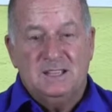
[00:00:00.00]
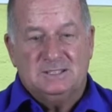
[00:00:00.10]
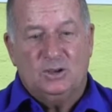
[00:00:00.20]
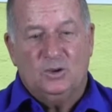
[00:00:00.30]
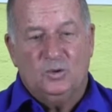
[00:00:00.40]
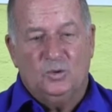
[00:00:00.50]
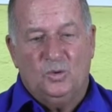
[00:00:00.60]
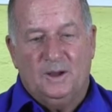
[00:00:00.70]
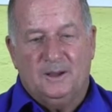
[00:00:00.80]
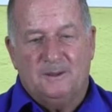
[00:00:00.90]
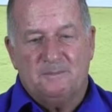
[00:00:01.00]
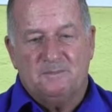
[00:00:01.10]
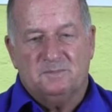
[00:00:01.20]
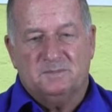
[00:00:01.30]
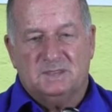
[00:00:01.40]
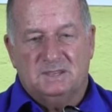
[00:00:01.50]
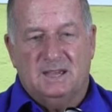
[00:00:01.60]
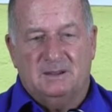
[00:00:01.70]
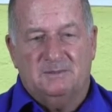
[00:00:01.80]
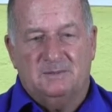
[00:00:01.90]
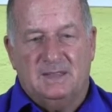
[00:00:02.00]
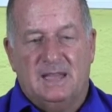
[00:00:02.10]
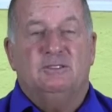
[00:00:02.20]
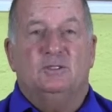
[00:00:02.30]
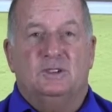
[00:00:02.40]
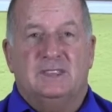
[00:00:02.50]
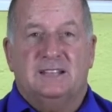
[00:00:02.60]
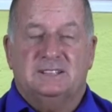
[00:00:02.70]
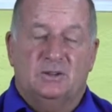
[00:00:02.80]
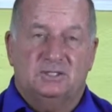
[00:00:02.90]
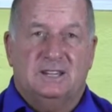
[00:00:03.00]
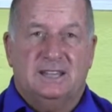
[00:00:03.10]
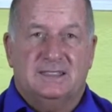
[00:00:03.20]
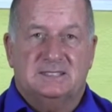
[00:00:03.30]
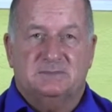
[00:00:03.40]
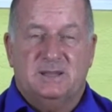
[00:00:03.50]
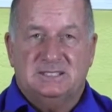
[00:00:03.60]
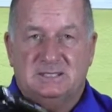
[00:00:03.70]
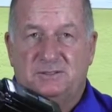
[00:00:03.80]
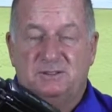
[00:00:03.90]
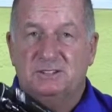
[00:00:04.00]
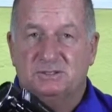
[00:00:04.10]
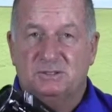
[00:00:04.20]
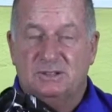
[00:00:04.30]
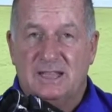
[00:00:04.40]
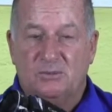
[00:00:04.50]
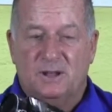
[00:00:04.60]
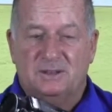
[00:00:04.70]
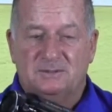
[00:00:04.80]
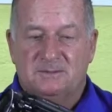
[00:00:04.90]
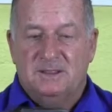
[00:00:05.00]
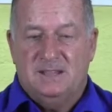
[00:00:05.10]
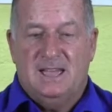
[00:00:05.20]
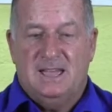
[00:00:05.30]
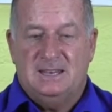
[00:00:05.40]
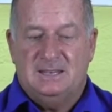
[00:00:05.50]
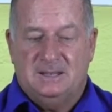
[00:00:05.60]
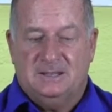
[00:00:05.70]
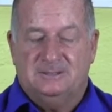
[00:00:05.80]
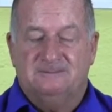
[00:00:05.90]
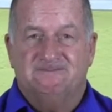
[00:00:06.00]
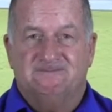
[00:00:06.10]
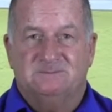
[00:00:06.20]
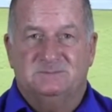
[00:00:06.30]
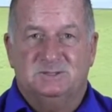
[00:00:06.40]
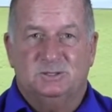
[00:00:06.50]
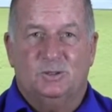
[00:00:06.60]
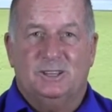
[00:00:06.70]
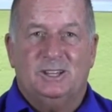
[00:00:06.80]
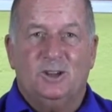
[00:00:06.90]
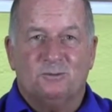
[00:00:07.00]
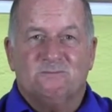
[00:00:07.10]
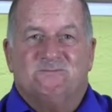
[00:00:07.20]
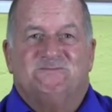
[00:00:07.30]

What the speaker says: So have a look at that. Go and check out the specs if you're interested in that one. And so there you go.